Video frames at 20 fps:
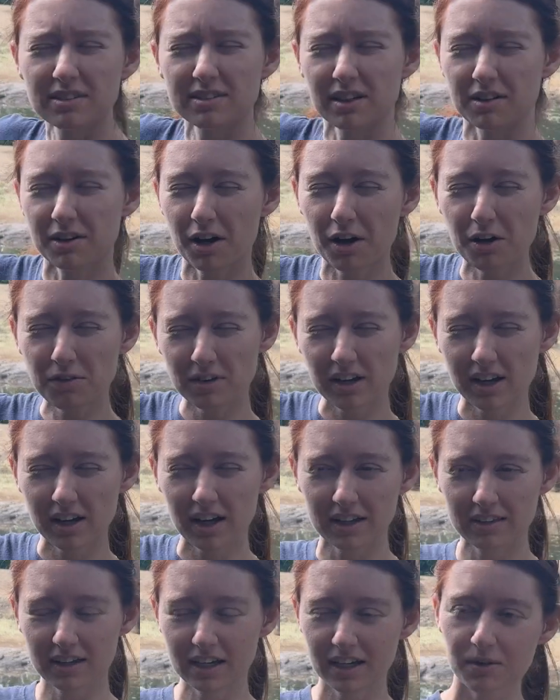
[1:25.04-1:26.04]
Zelkova,
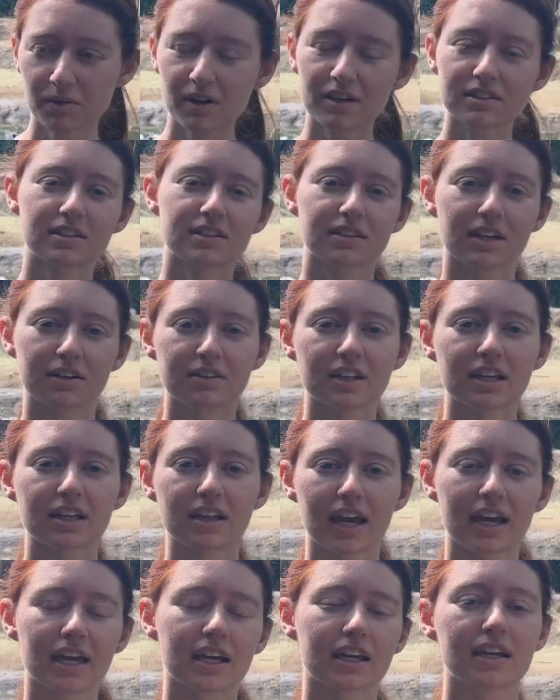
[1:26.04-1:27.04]
I think it was, that they really
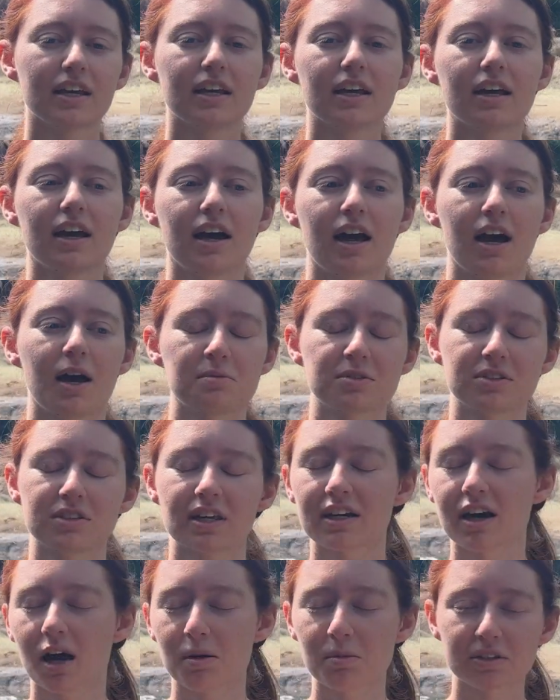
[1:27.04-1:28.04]
like. So they
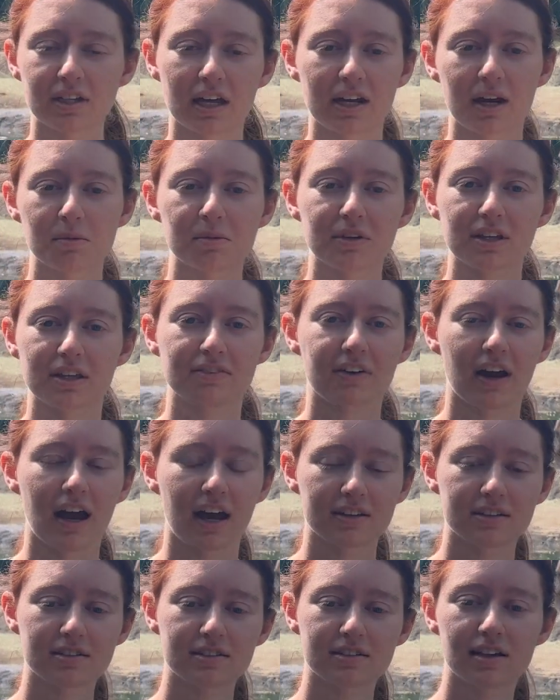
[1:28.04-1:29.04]
gobbled that up really
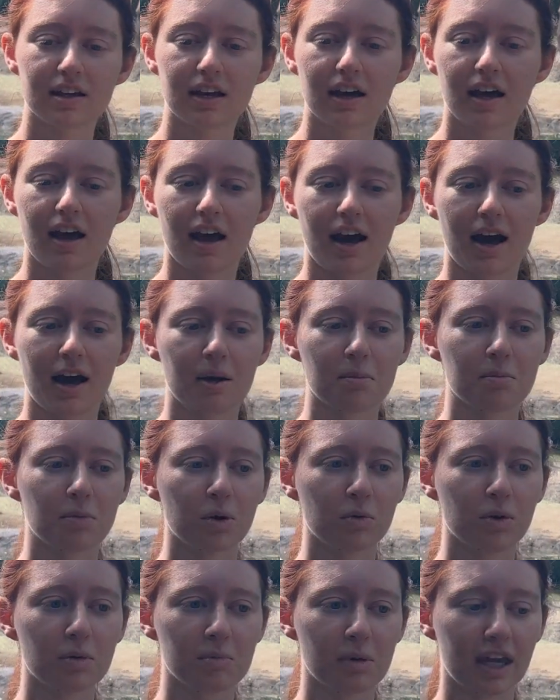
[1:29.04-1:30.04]
fast. But
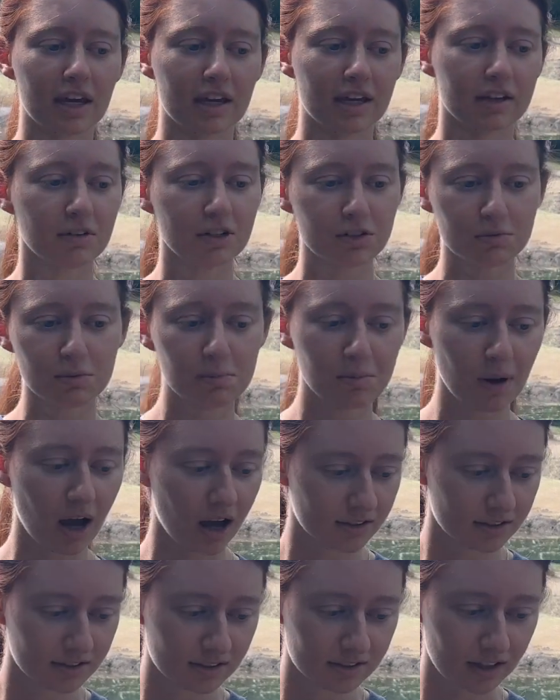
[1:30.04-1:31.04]
we'll make enrichment
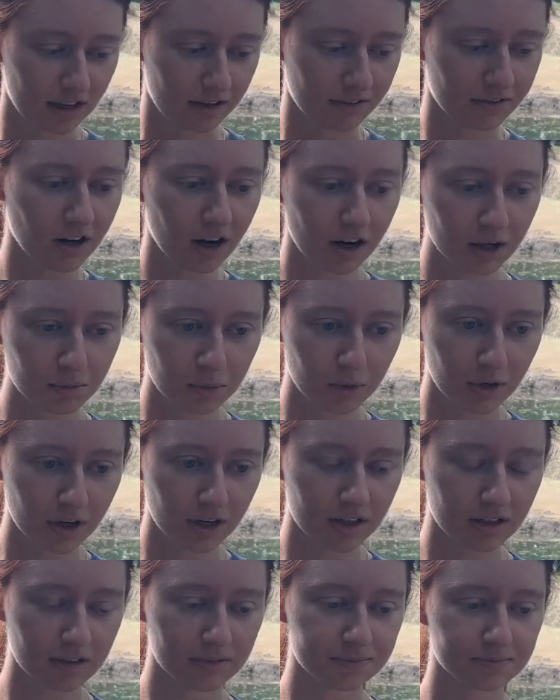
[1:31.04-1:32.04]
boxes out of
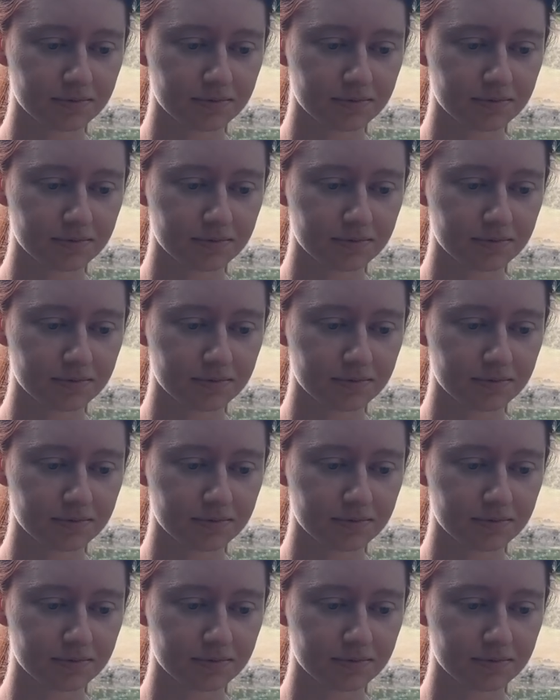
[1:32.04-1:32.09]
cardboard.